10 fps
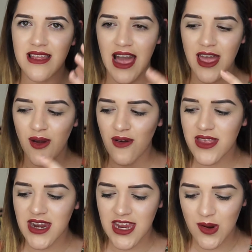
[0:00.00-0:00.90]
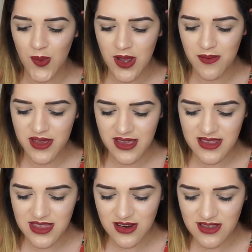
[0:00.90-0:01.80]
I only need one
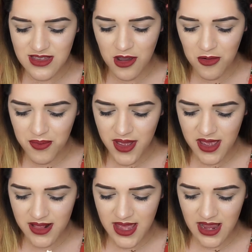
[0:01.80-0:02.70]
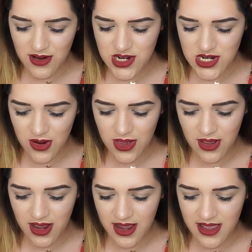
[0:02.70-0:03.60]
because they're so big. Like, I'll show you
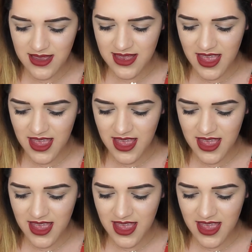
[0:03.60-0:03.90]
guys.